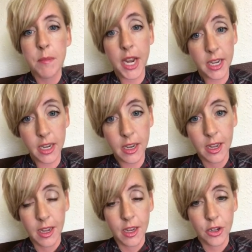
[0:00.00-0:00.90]
But I
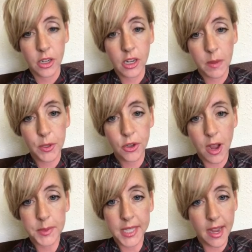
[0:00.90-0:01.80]
did. Took a couple
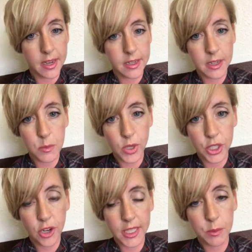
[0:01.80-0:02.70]
drops, added it to the
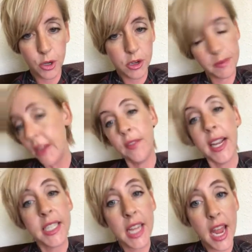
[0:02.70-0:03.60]
moisturizer, put it to my
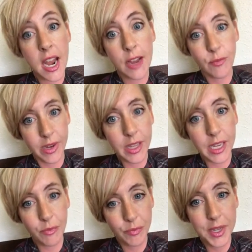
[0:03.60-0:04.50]
face, and I
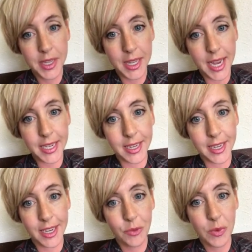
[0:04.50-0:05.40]
really, really liked
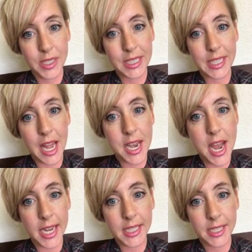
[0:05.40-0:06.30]
it. It was a
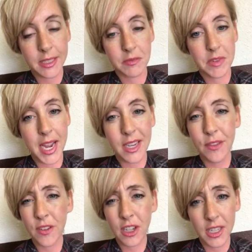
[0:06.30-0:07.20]
nice kind
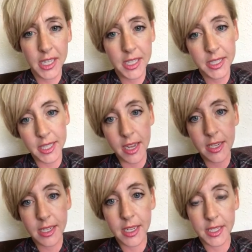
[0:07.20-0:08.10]
of clean
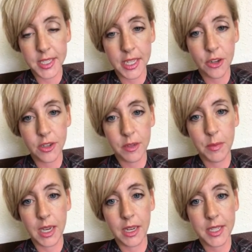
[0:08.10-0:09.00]
scent, because cedar to
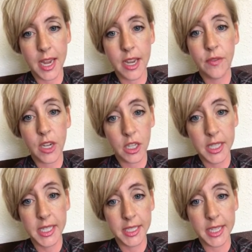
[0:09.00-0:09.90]
me is kind of a
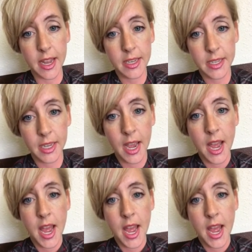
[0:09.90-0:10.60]
clean scent.